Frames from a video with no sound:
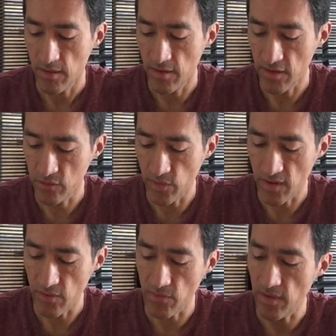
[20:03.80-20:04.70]
Next we
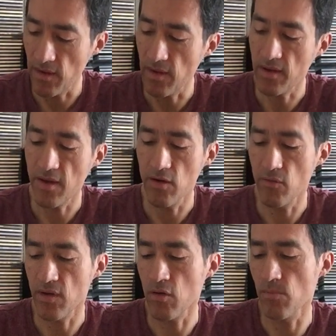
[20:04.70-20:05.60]
have a kind
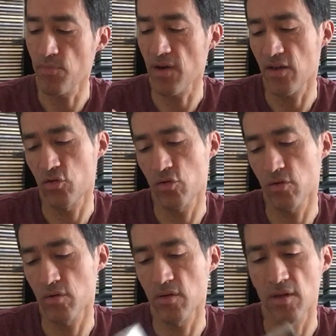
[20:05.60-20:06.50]
of a
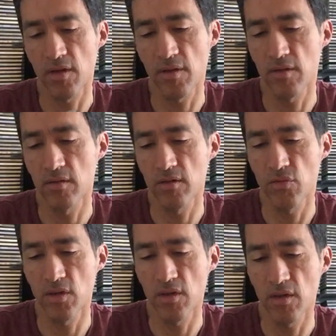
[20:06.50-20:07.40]
compilation
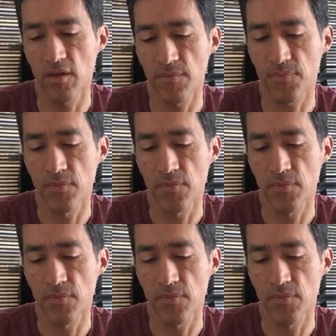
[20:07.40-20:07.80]
DVD.